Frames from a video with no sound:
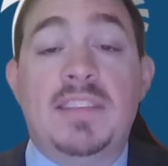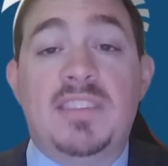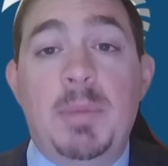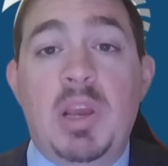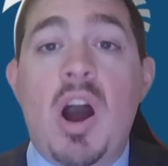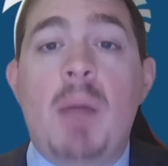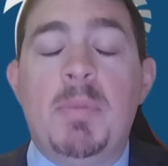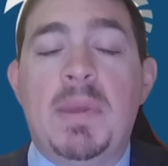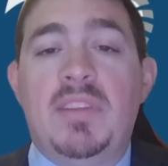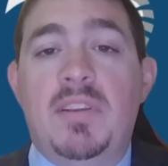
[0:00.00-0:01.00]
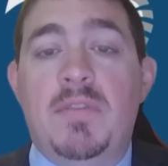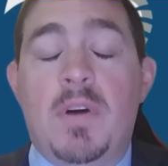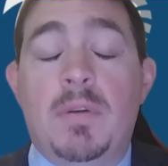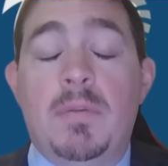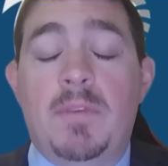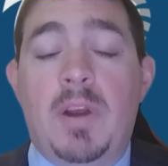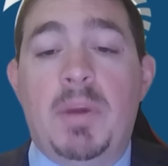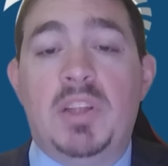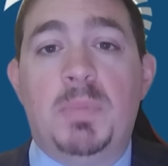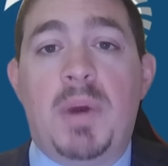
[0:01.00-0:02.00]
Old Dominion University political
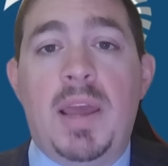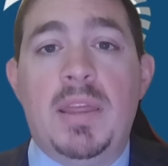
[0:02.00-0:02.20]
analyst Dr.